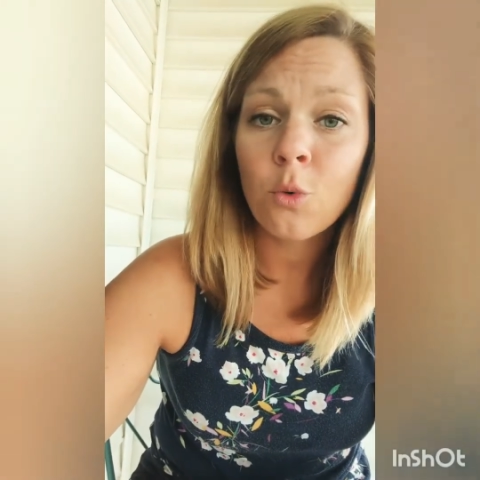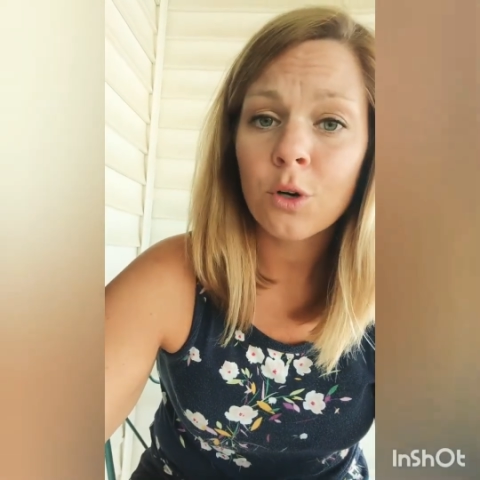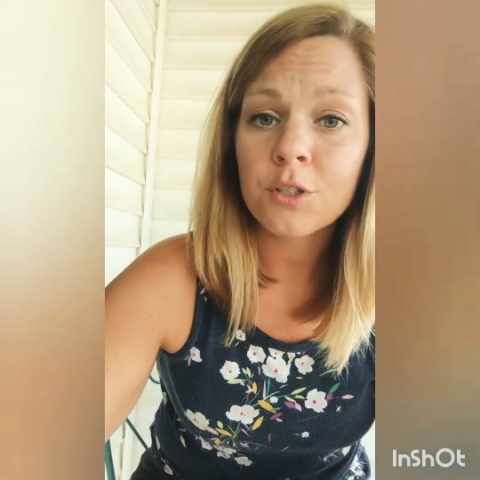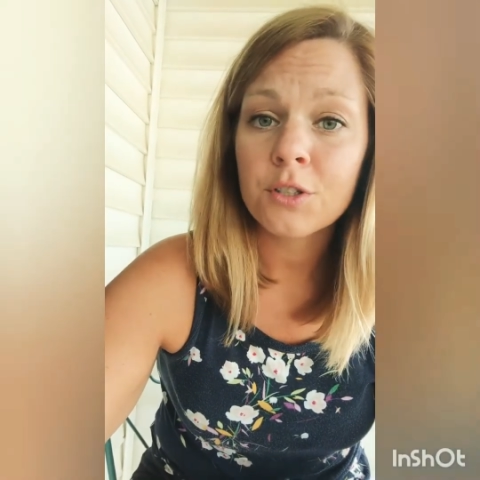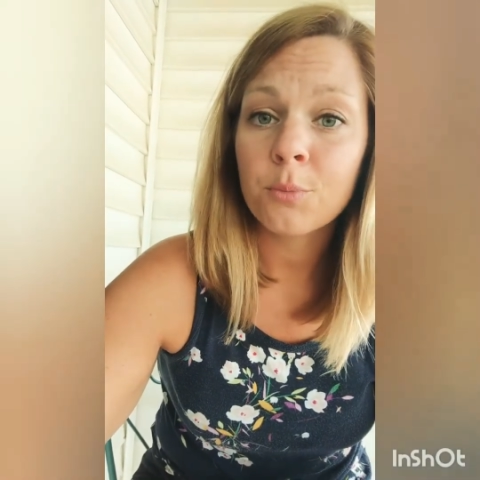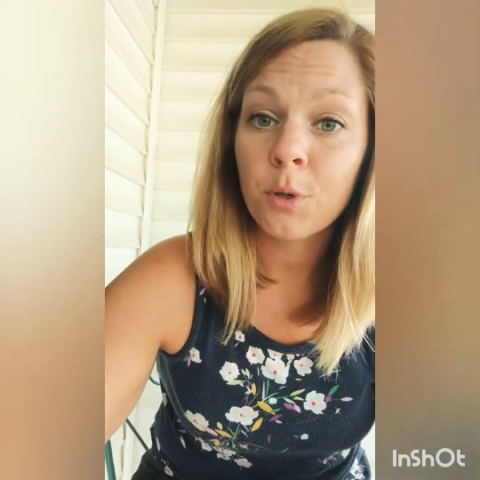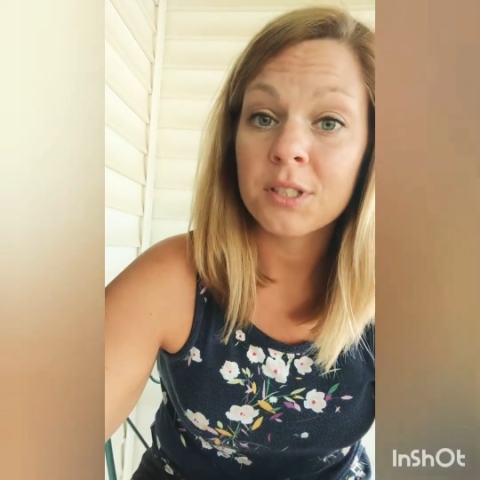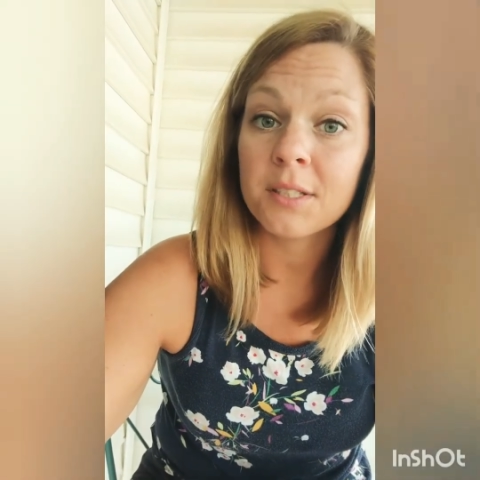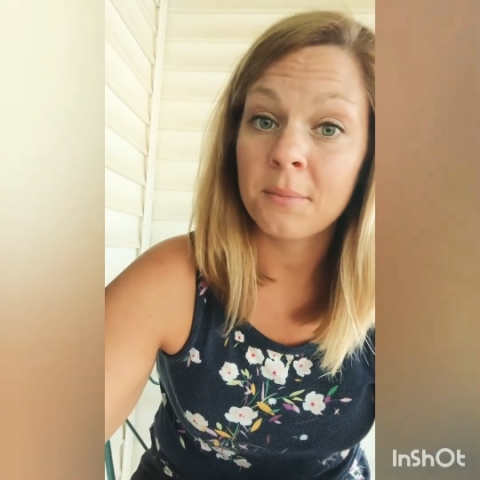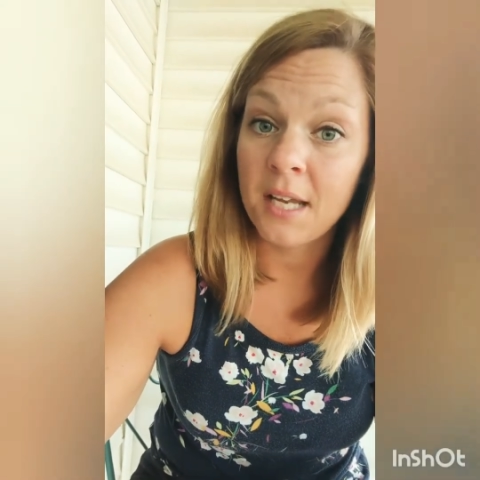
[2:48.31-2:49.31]
were to put
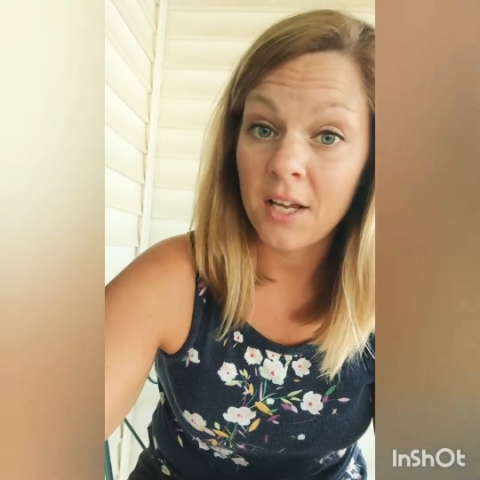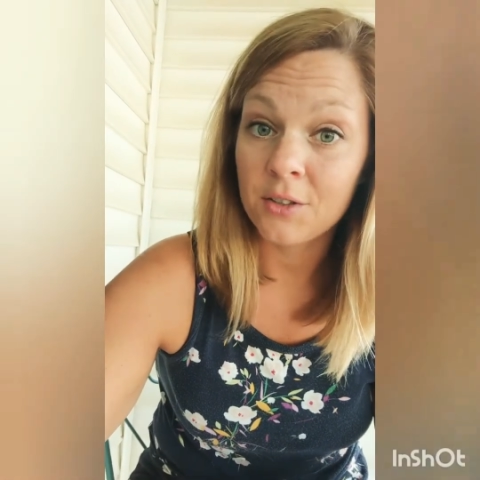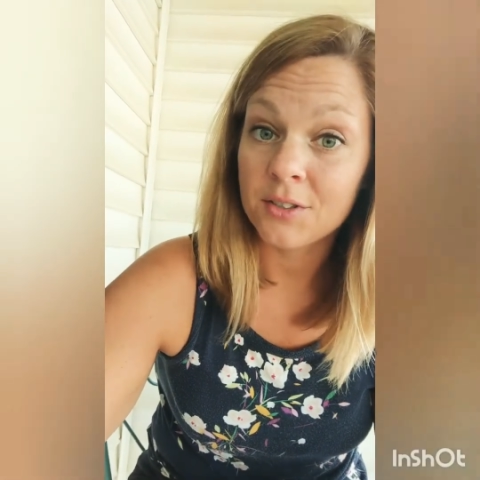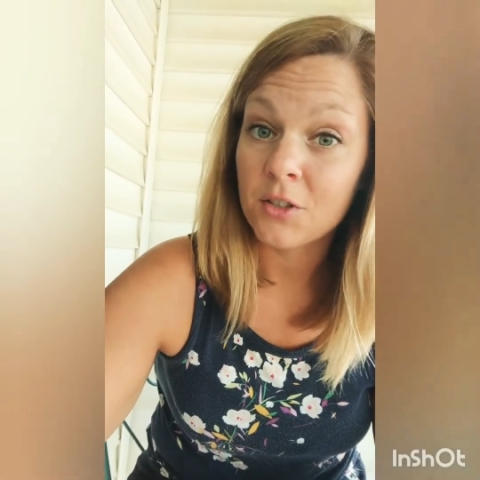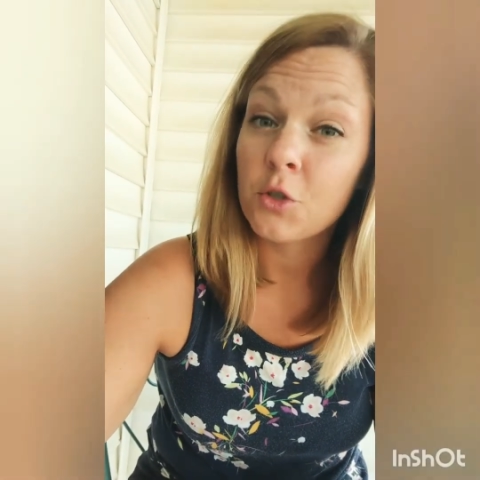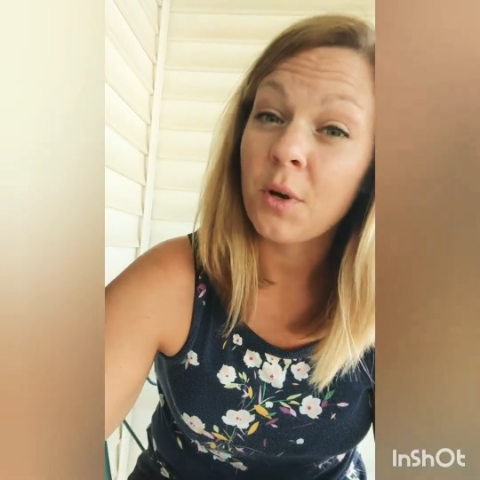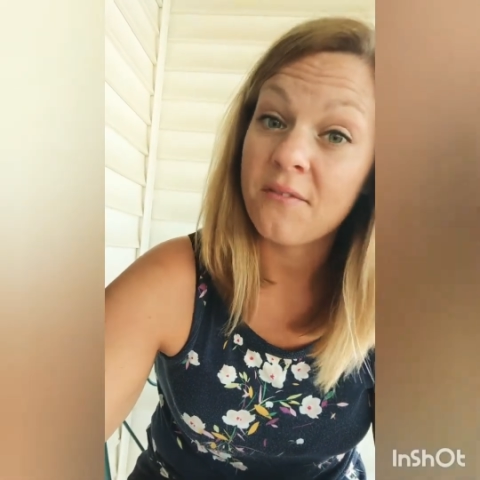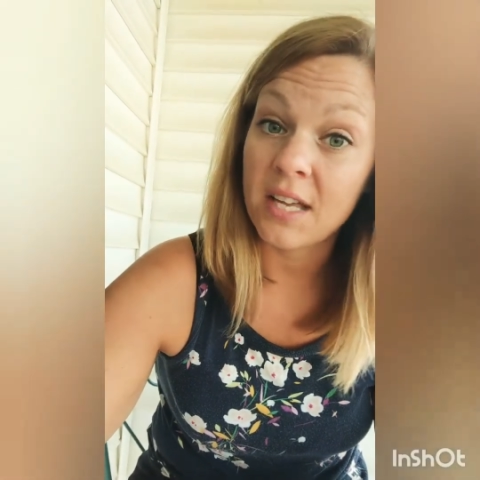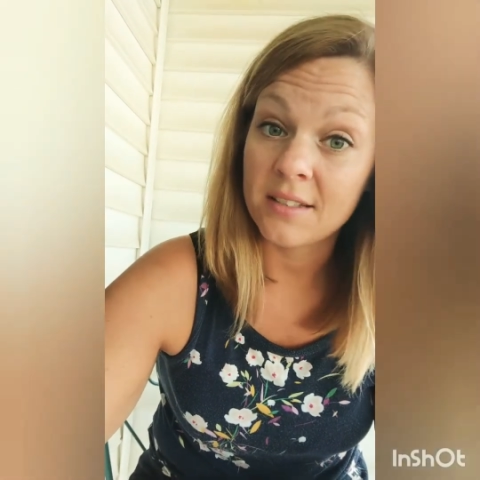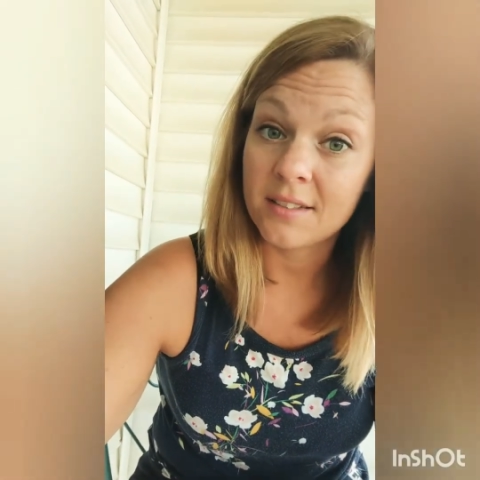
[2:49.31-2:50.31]
some nails into a
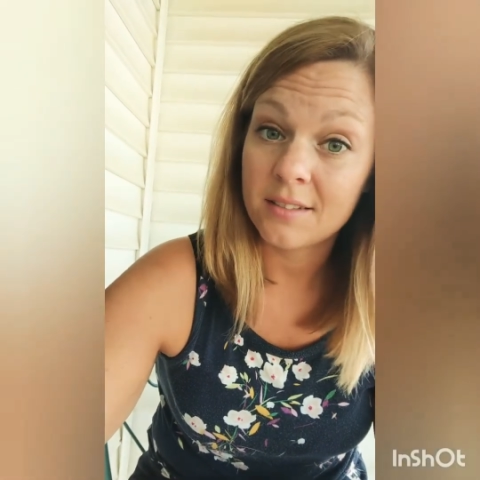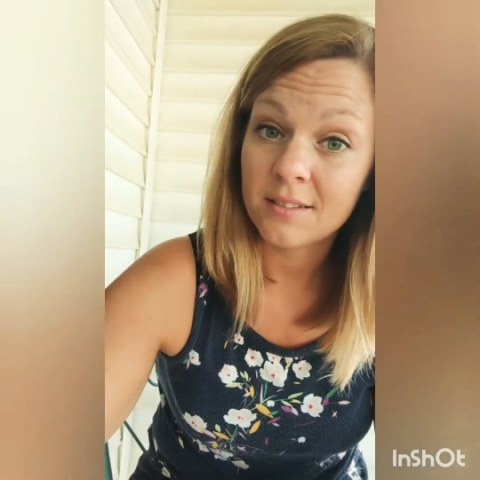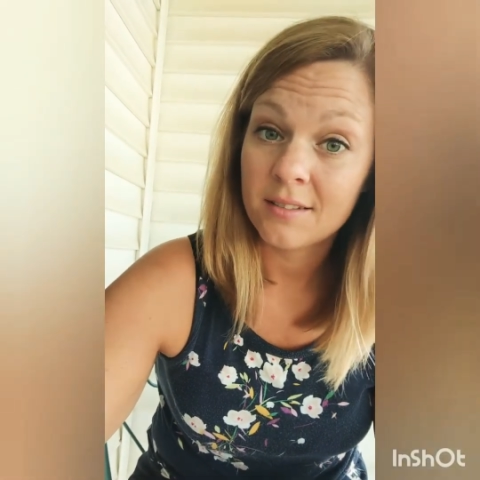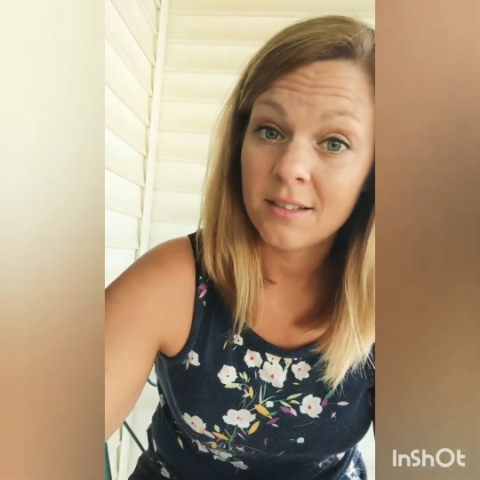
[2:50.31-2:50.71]
fence,